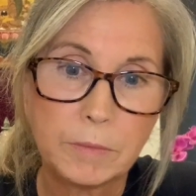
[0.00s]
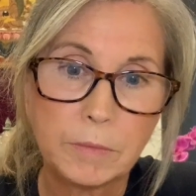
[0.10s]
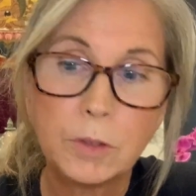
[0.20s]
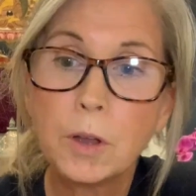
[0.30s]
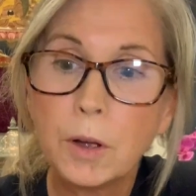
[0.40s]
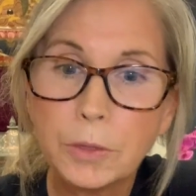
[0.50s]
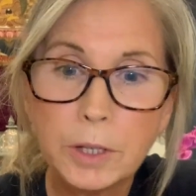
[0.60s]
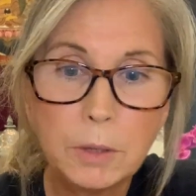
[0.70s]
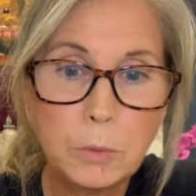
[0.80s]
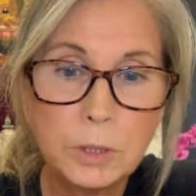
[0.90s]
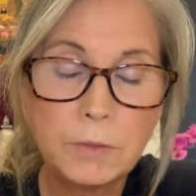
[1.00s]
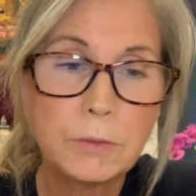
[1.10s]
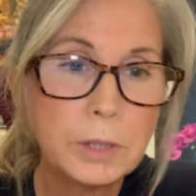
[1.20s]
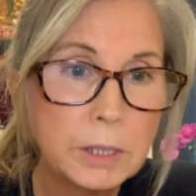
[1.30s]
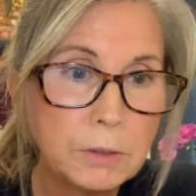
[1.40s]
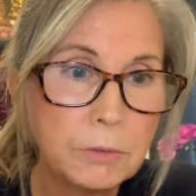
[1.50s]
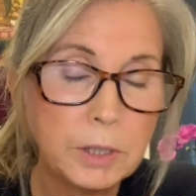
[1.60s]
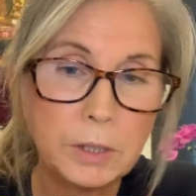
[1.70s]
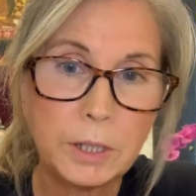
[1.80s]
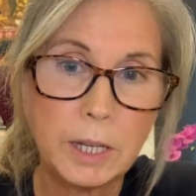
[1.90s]
Not that he wouldn't feel
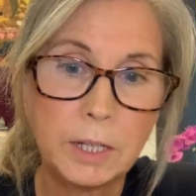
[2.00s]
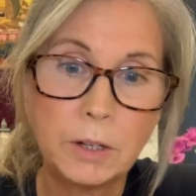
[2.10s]
fear again,